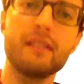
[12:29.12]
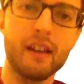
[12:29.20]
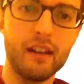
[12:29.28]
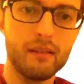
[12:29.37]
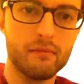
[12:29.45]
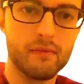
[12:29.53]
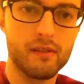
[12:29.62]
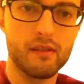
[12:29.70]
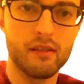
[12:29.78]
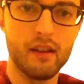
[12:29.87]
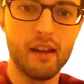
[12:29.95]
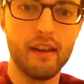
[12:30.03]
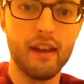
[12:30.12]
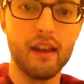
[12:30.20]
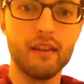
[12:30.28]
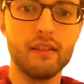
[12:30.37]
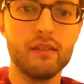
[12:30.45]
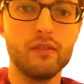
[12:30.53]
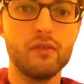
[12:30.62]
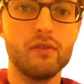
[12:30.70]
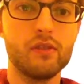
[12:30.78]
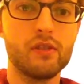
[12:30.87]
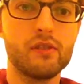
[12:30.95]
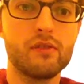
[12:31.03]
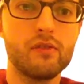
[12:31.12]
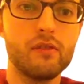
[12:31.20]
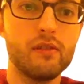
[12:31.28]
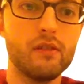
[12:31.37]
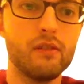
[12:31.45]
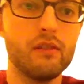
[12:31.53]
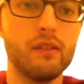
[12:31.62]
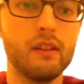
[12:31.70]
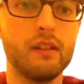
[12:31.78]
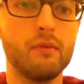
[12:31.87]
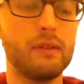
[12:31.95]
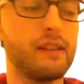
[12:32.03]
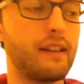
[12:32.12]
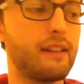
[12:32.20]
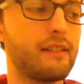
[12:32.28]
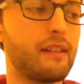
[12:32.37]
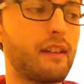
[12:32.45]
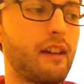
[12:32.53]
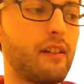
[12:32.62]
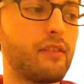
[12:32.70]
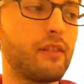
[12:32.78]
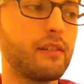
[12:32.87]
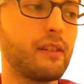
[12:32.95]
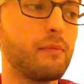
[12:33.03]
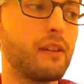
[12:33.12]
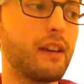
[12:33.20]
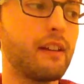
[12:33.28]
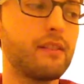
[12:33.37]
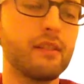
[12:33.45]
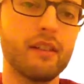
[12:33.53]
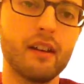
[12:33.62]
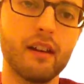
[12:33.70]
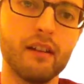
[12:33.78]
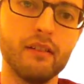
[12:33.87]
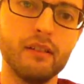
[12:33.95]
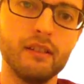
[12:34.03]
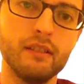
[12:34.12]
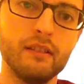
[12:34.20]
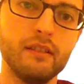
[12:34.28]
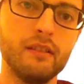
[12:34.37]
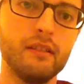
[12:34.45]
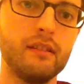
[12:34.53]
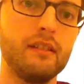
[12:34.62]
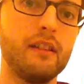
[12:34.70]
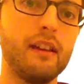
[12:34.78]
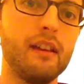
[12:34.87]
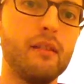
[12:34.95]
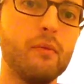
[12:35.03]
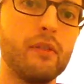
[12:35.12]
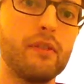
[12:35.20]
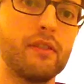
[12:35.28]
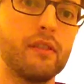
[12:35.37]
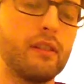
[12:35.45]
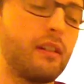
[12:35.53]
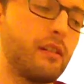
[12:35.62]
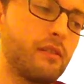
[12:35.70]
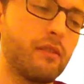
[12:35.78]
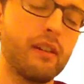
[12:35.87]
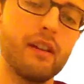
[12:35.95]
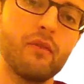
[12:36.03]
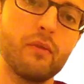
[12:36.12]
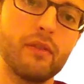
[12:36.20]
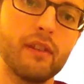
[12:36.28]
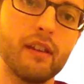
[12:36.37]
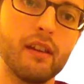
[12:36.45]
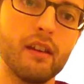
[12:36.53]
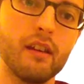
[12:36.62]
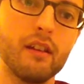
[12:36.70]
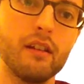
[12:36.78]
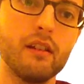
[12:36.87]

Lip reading: times, and then you just do, when you get to that, 3rd time you get to that A with the, F with the A.